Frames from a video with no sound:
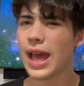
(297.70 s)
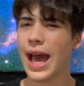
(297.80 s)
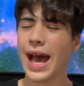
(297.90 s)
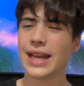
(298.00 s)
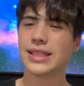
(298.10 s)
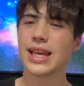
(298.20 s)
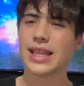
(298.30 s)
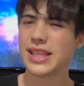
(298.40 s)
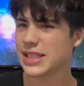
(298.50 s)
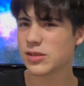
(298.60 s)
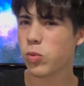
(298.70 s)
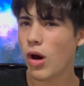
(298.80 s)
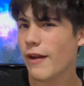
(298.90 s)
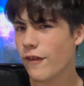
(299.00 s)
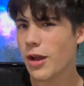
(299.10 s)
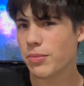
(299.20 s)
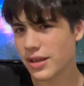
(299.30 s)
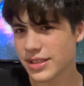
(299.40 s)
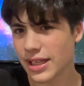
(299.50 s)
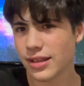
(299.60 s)
and this is Wi-Fi
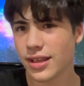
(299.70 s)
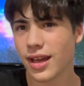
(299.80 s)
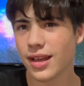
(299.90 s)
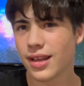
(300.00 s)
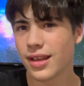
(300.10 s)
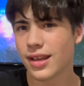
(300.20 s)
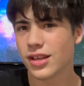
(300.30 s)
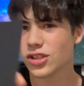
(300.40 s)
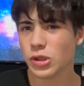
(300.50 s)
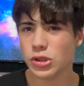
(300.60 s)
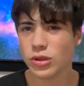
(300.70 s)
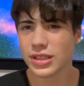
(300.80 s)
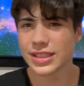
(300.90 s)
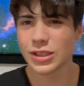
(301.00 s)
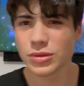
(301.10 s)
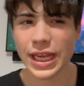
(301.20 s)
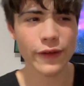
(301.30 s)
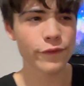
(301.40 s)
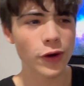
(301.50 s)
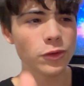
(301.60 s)
plus cellular. So you can still take
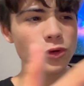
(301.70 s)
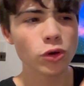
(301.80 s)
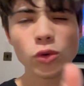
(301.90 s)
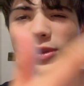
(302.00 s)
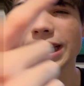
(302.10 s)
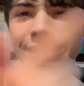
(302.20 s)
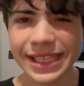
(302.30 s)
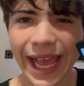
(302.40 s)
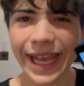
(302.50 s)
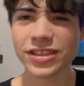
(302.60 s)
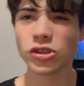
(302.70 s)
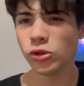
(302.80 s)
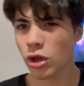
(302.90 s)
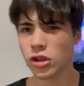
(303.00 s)
phone calls and texts. So you could